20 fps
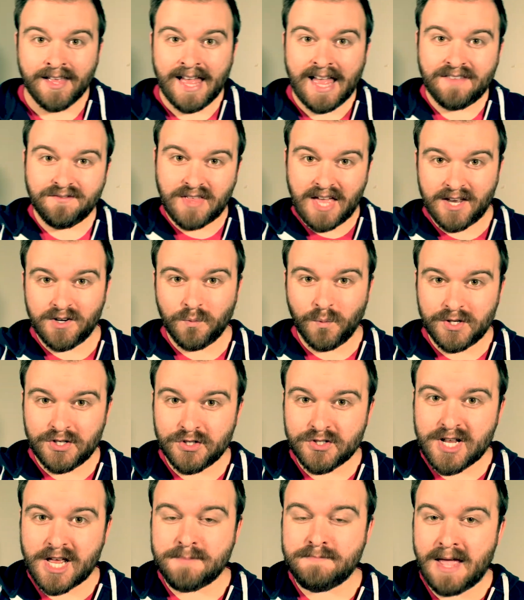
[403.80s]
Then when
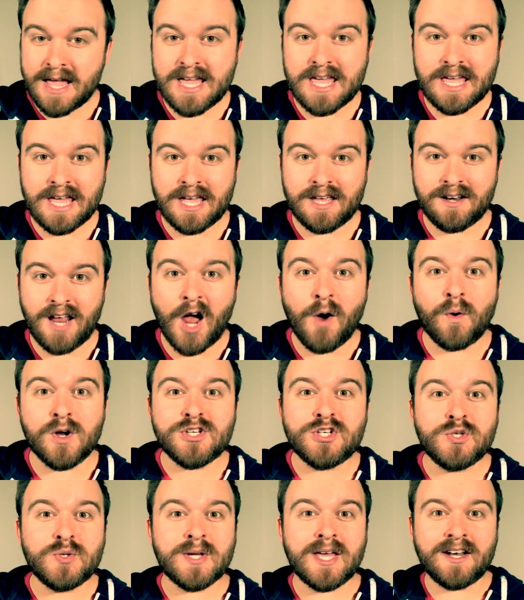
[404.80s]
you're done making it, I
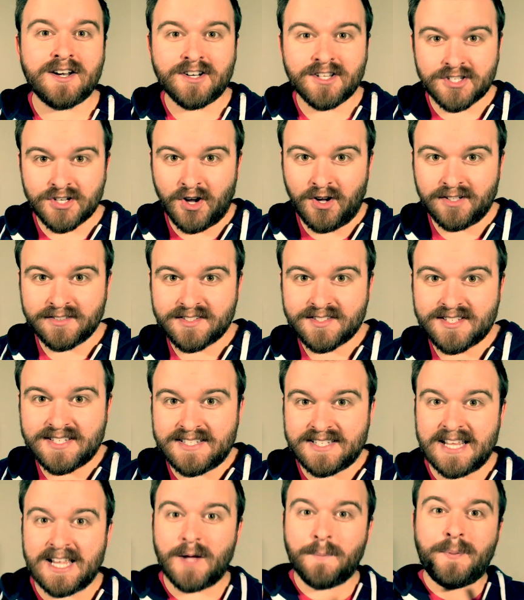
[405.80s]
want you to get an adult to
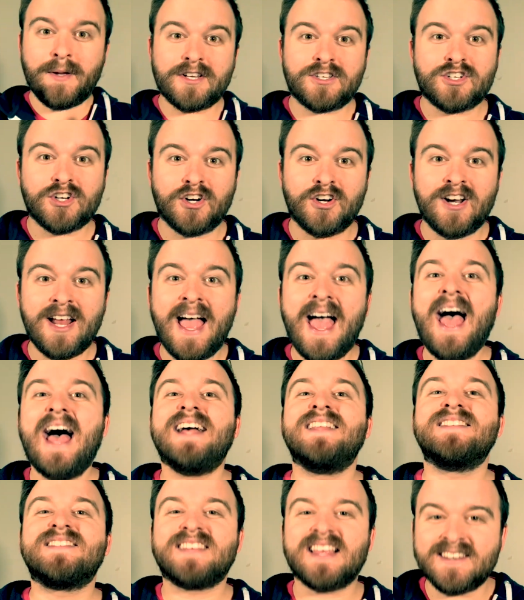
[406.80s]
take a picture
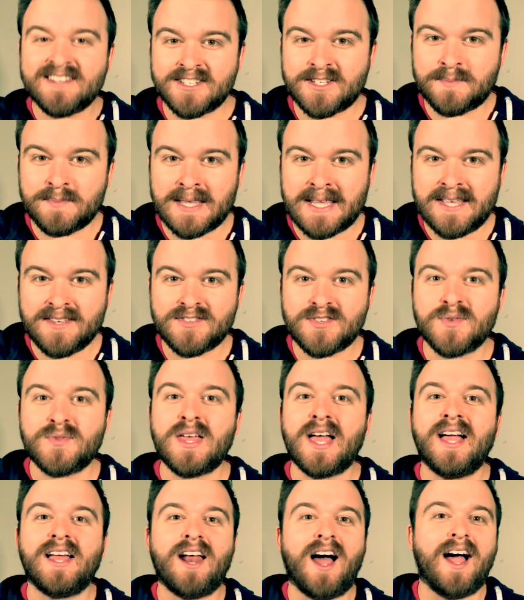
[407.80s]
and send it to me so
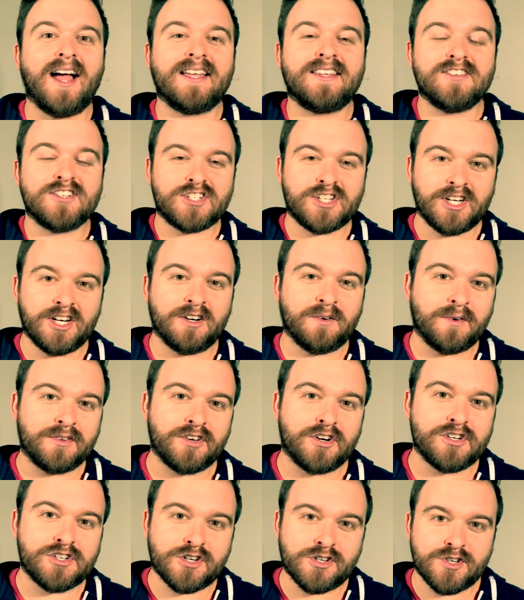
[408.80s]
that I can share it with
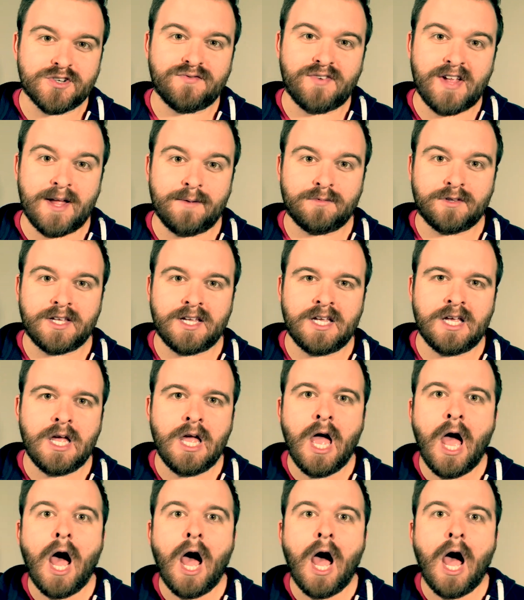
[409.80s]
our church family.